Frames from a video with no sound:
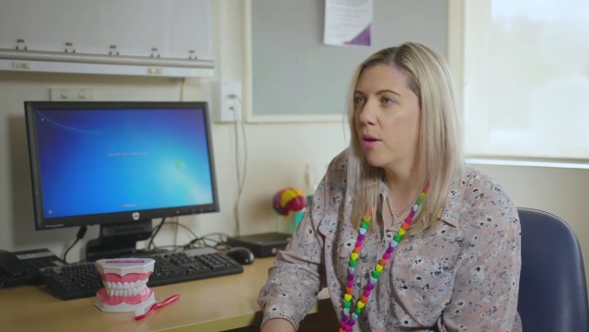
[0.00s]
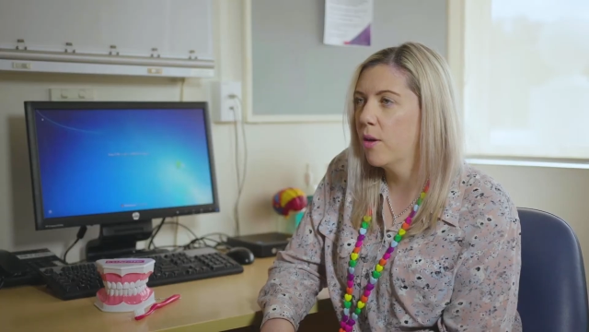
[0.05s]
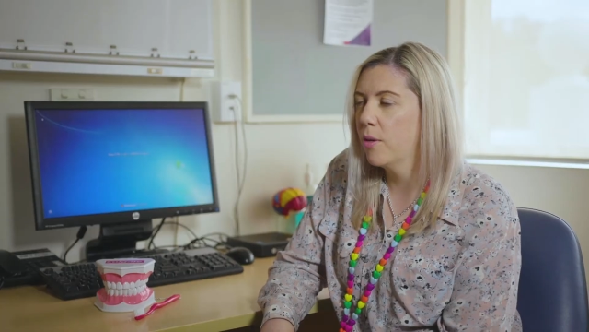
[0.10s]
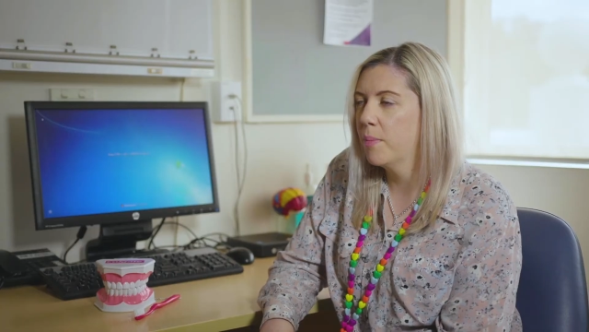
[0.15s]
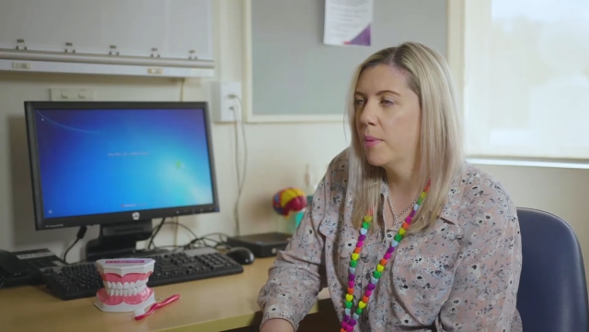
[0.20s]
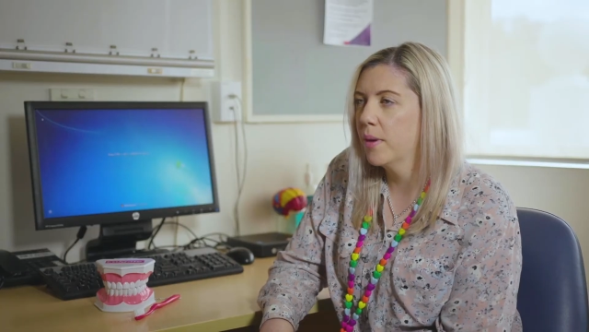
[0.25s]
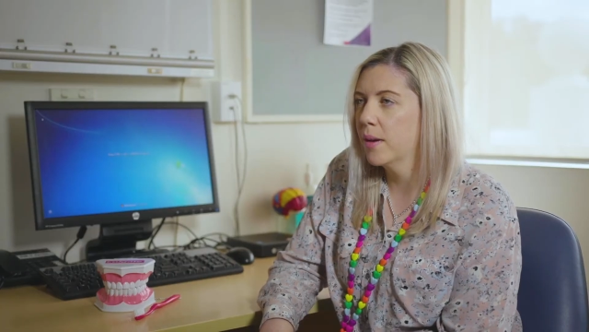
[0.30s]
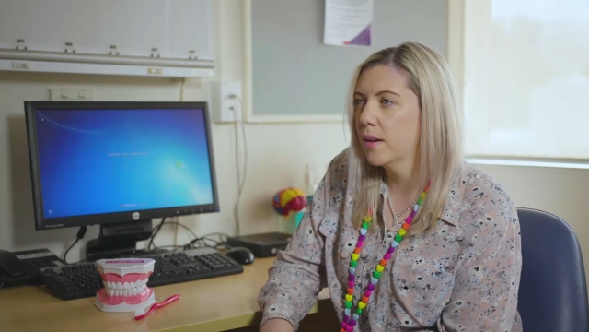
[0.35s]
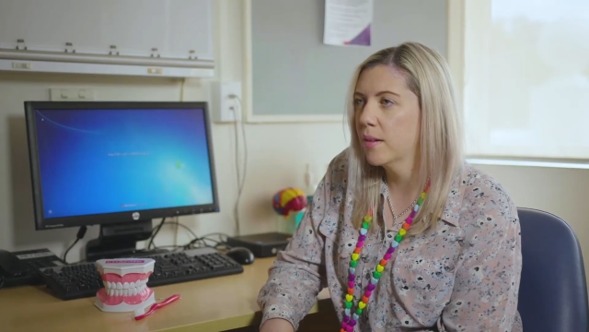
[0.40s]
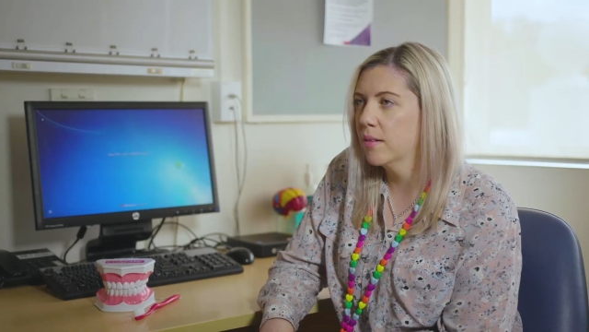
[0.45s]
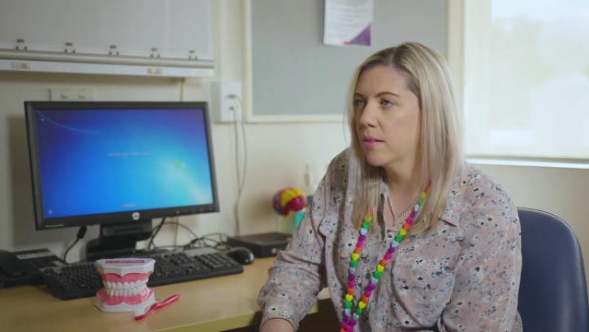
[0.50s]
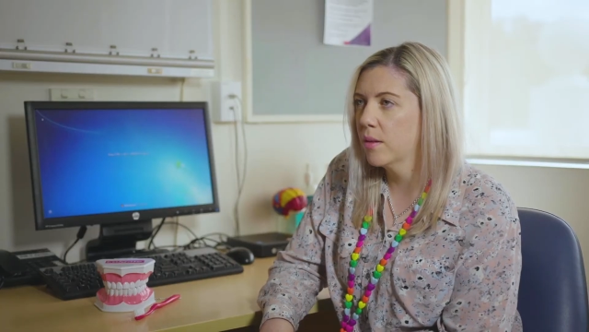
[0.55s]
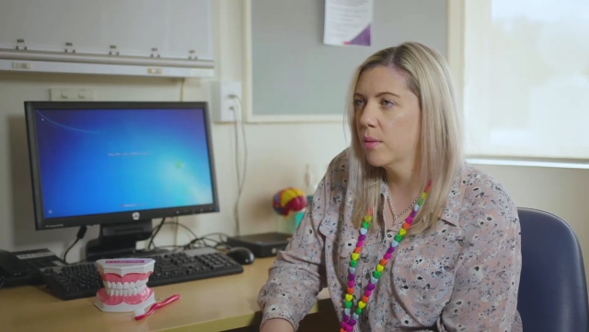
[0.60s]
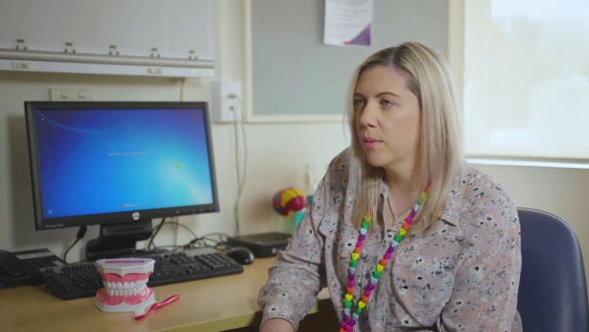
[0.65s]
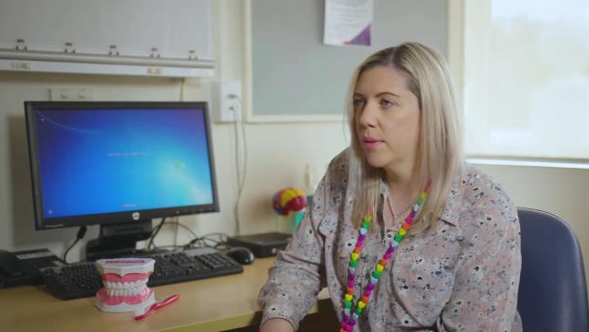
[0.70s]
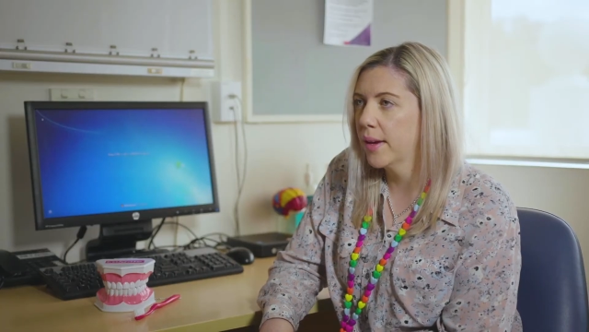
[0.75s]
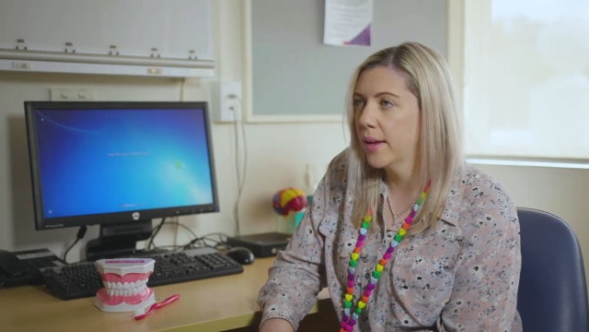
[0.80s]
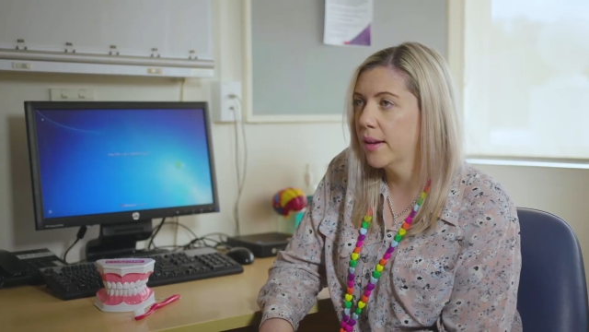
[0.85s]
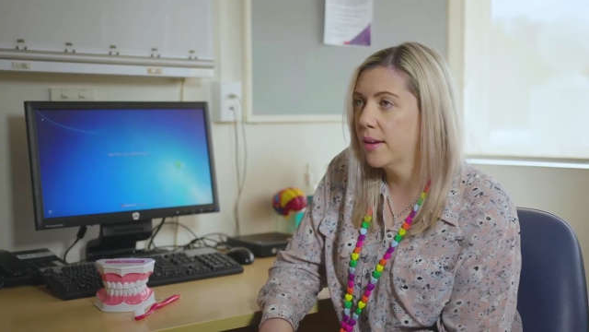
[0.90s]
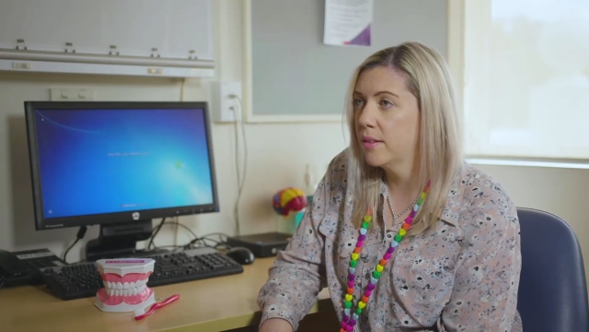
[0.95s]
hoping is
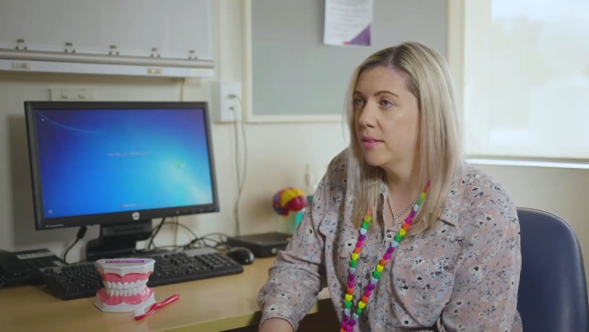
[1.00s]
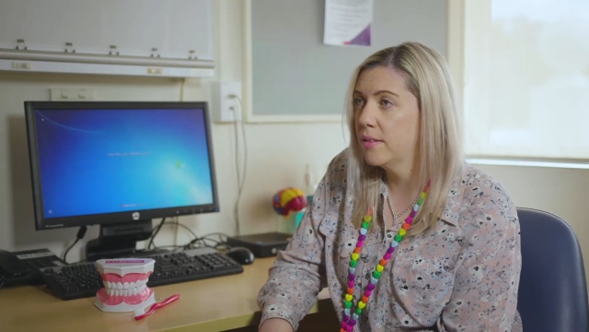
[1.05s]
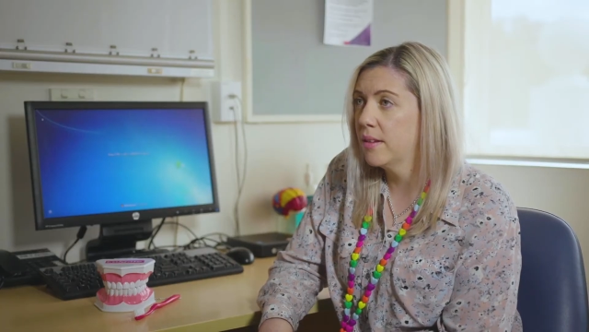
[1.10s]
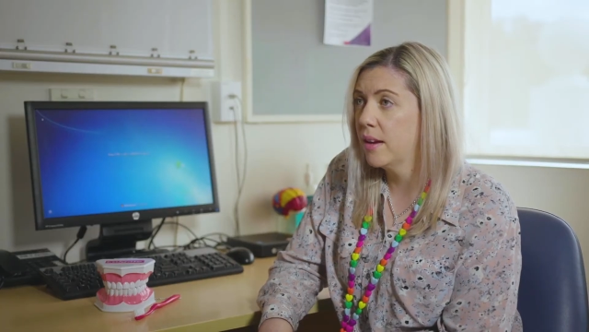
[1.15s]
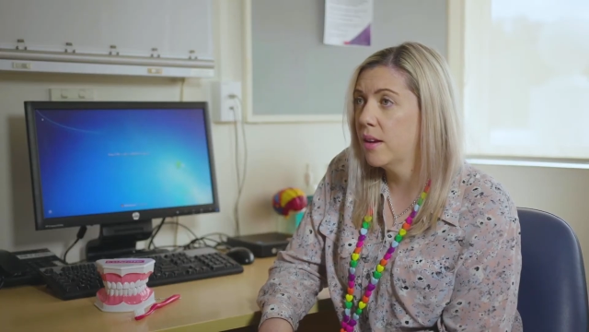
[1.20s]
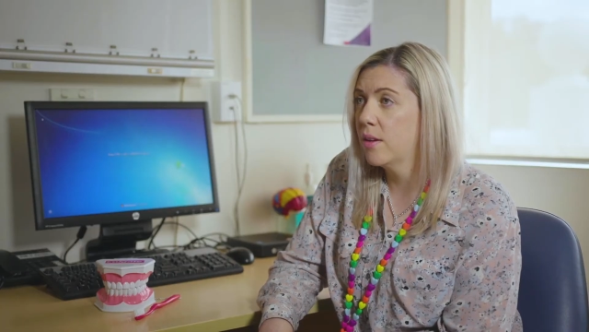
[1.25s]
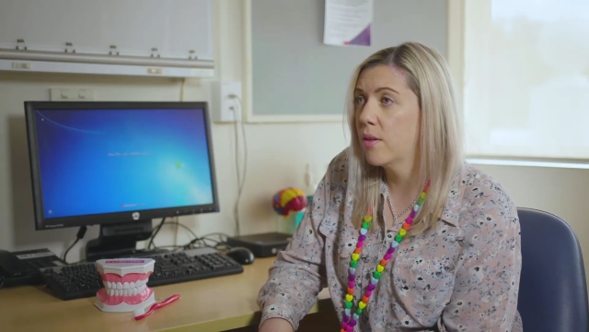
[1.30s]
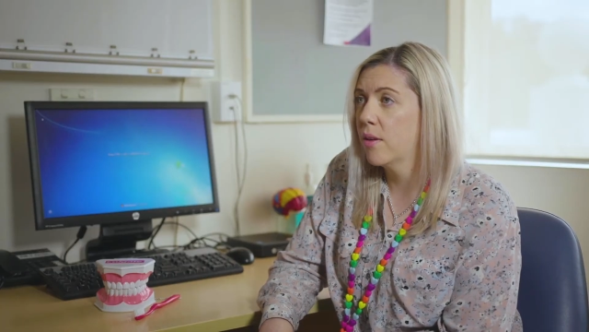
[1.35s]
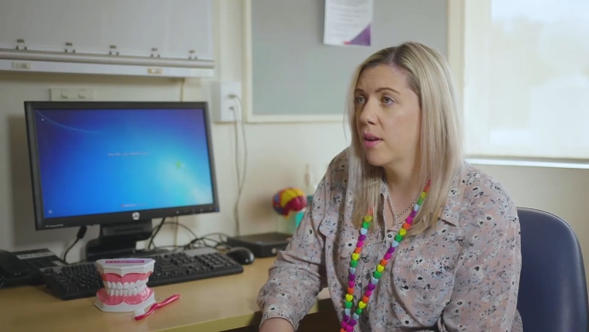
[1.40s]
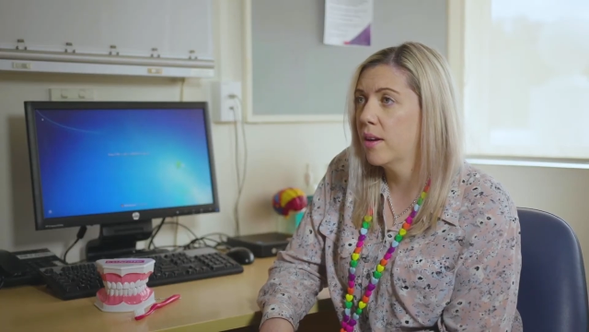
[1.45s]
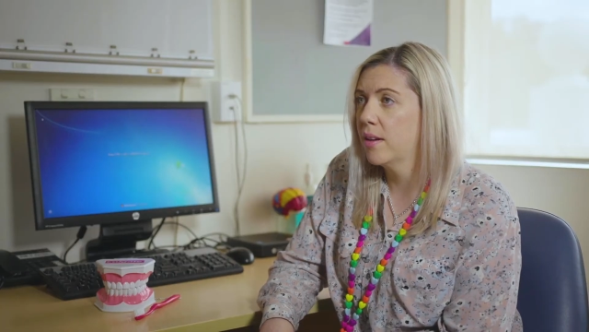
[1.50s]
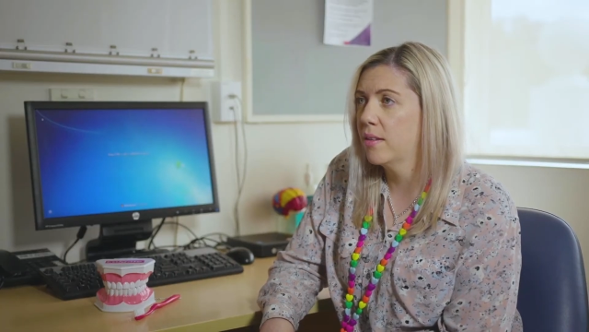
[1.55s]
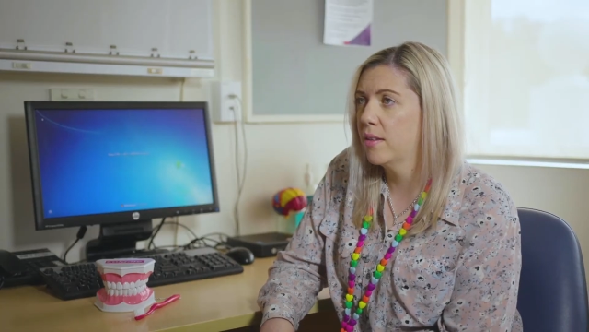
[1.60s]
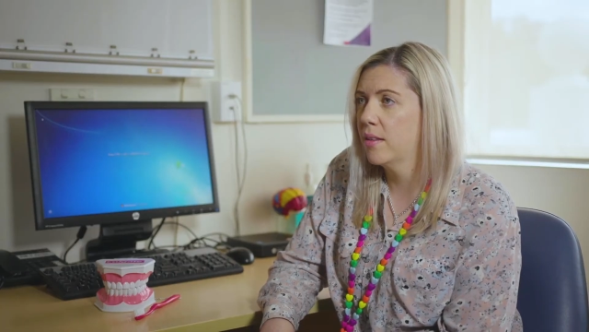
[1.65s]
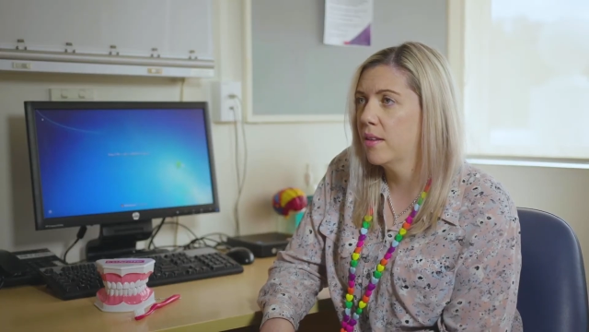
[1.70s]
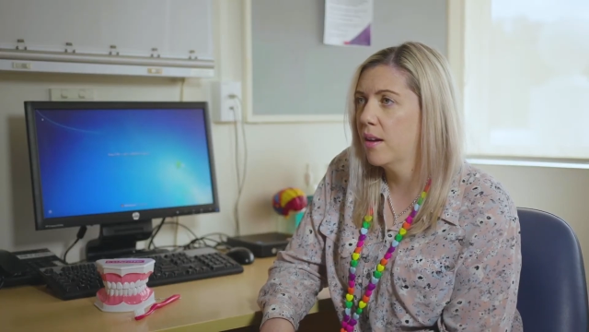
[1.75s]
that we're going to decrease